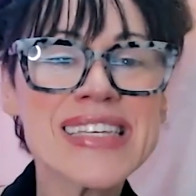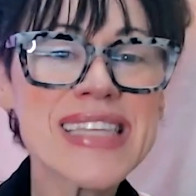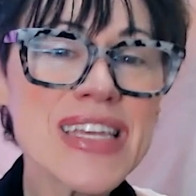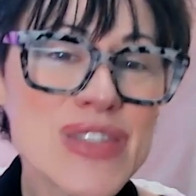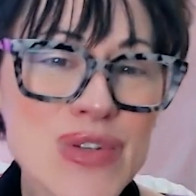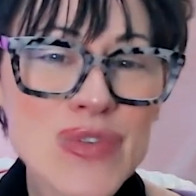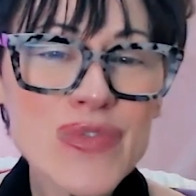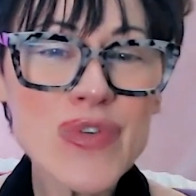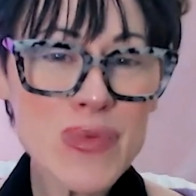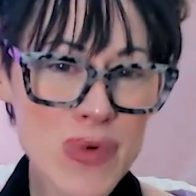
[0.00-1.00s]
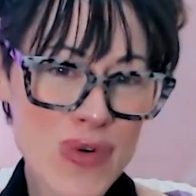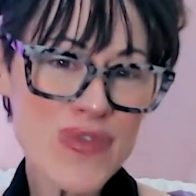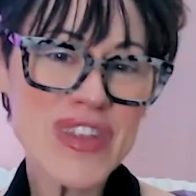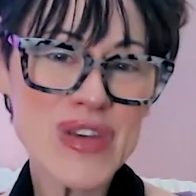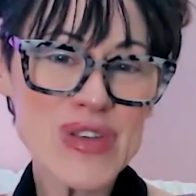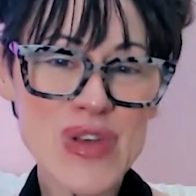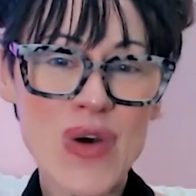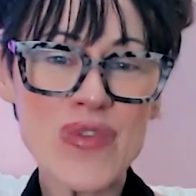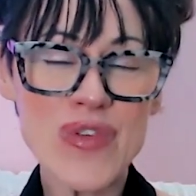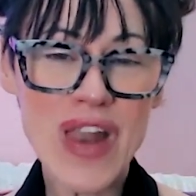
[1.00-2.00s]
Stay tuned for more videos
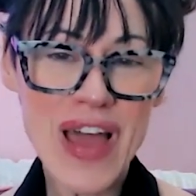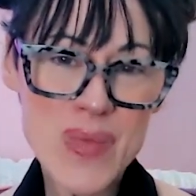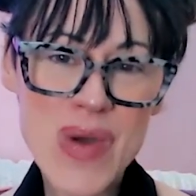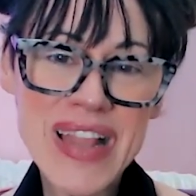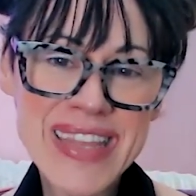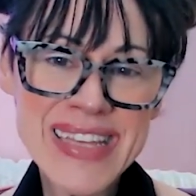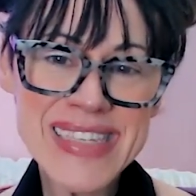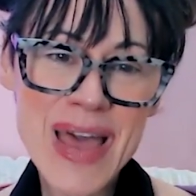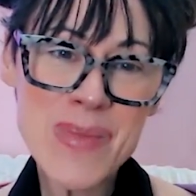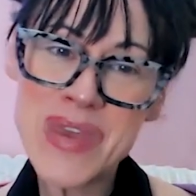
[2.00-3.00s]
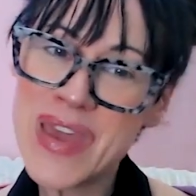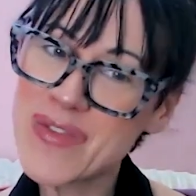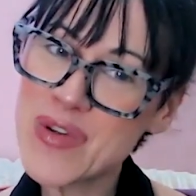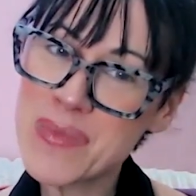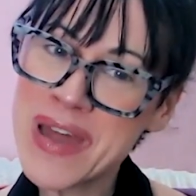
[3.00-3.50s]
on feline wellness and behavior